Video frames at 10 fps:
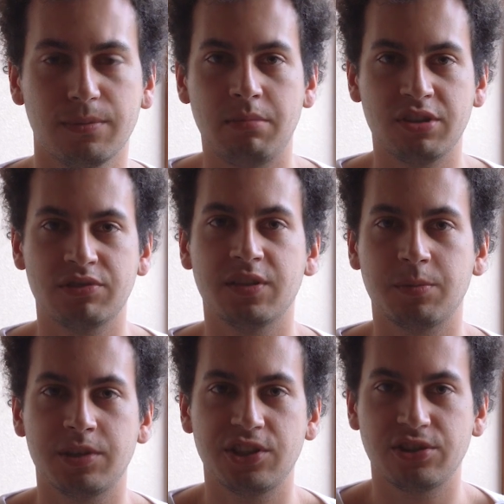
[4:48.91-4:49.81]
Public
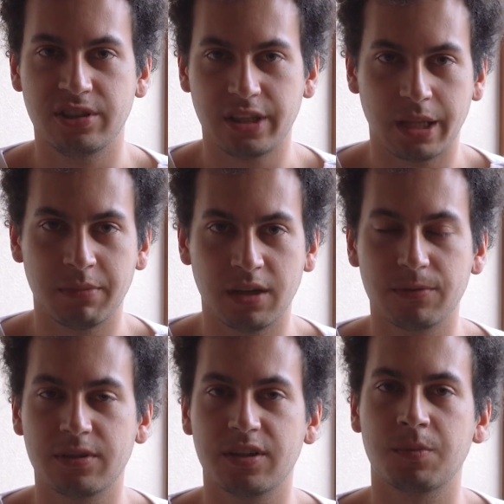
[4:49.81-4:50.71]
transportation in that
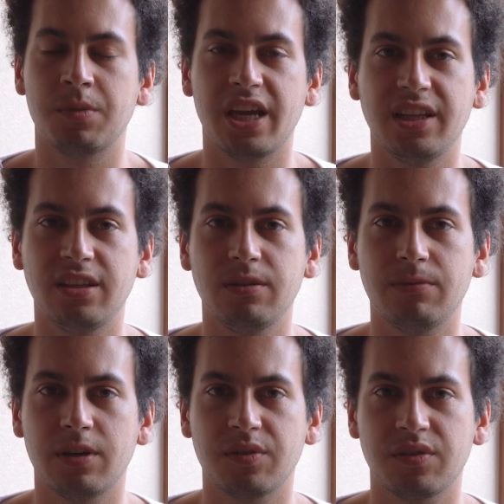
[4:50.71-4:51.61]
month cost me
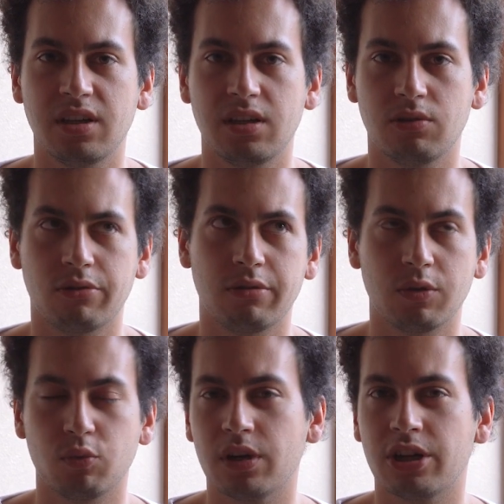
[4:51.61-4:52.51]
18,000 yen, or
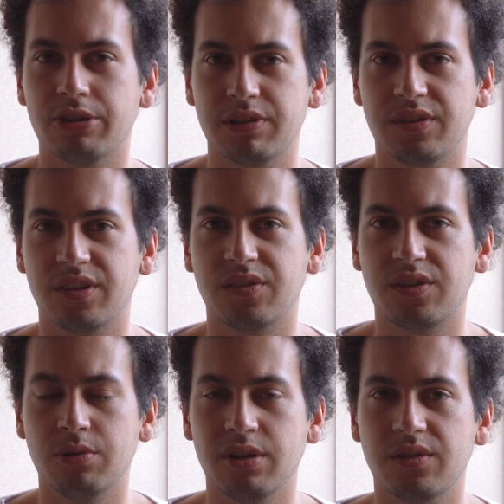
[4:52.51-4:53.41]
around
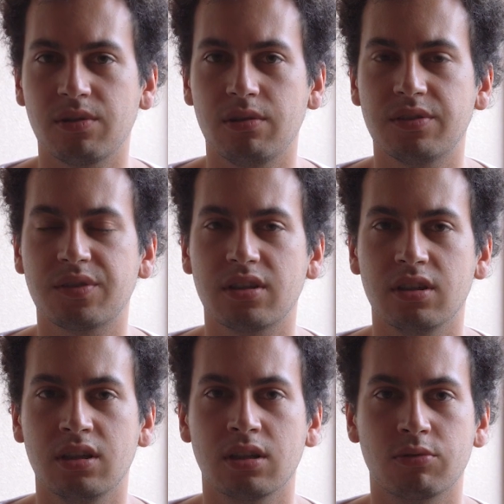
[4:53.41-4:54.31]

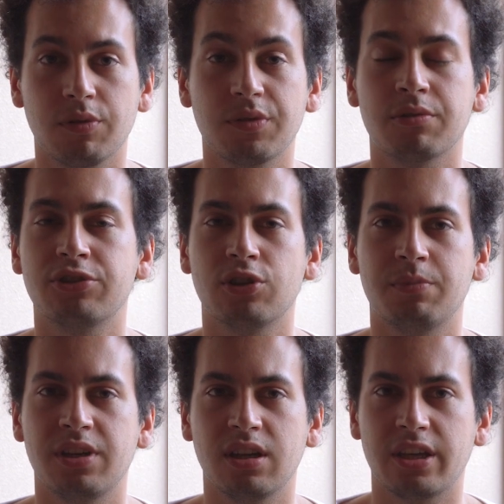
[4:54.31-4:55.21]
$160. Grocery
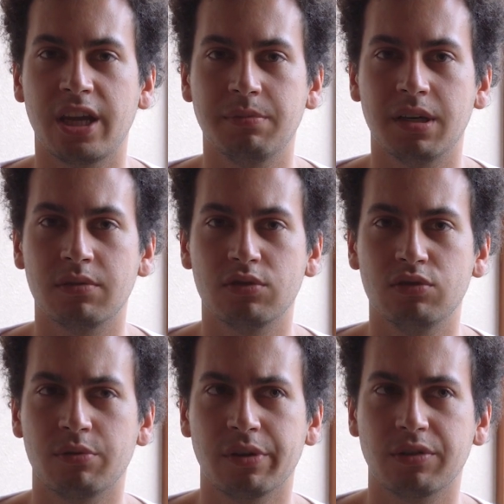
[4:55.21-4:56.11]
shopping came down
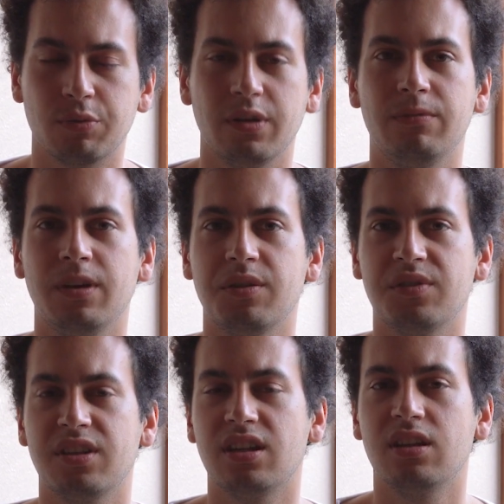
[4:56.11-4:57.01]
to around
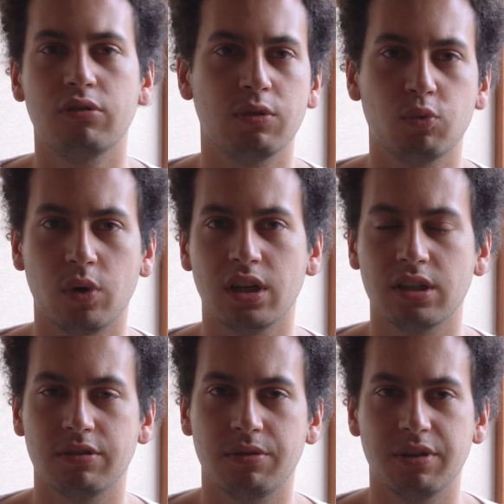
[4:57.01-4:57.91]
12,000 yen, around
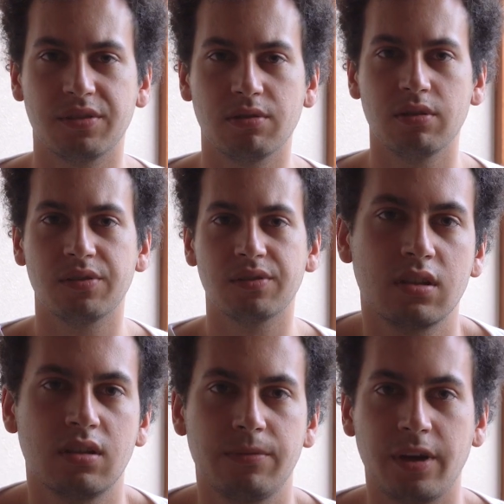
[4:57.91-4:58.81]

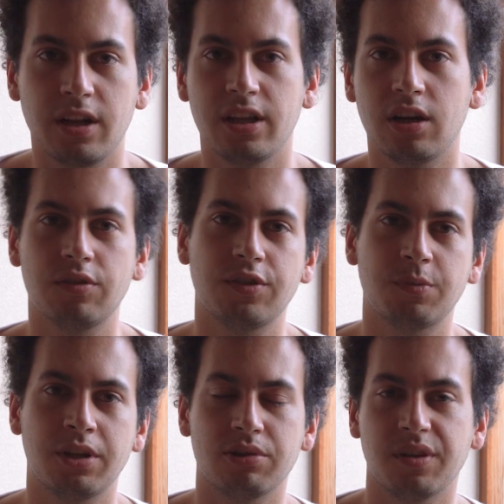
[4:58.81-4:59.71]
$100. Finally, I also
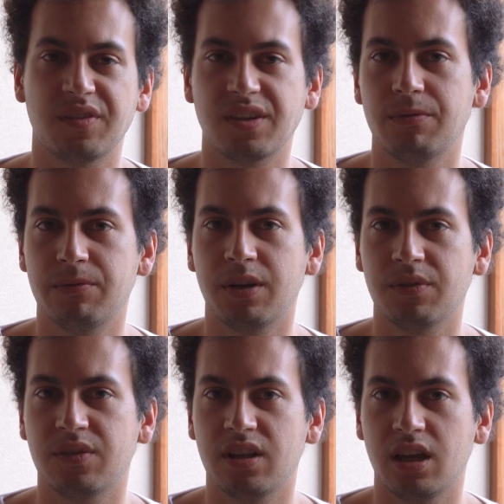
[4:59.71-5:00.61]
spent around
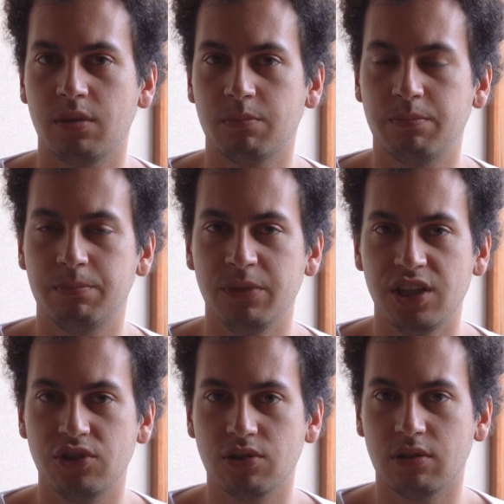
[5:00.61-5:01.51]
7,000 yen
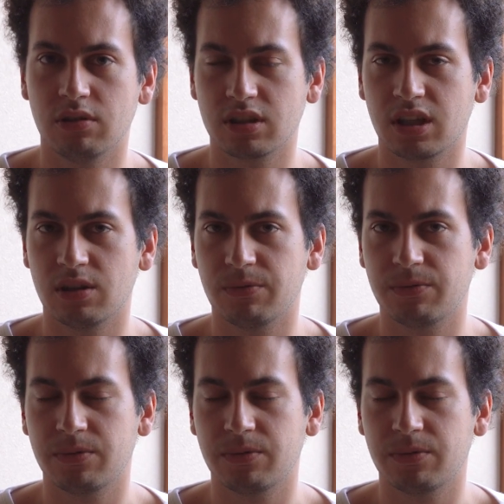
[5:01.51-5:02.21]
each on kind of